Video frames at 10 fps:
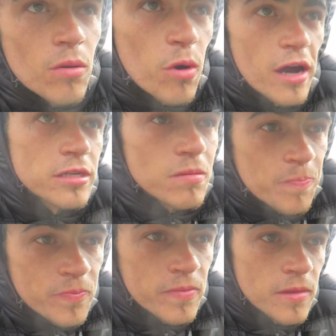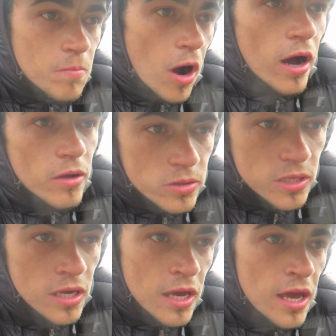ride some
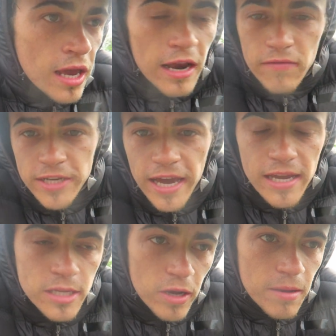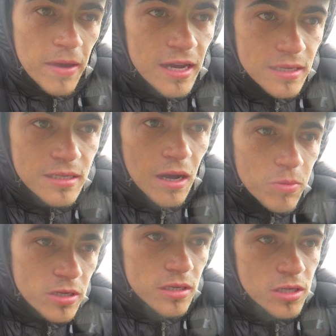miles every day so I can make it to
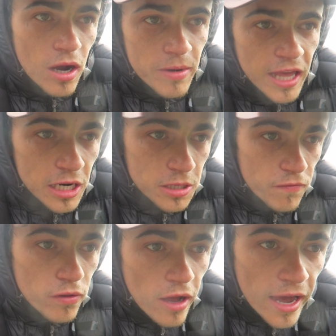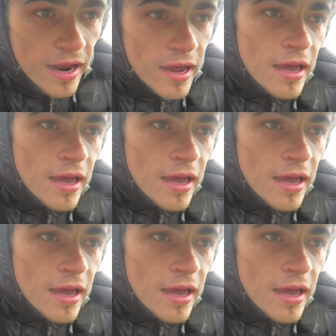Dublin in time to catch the flight.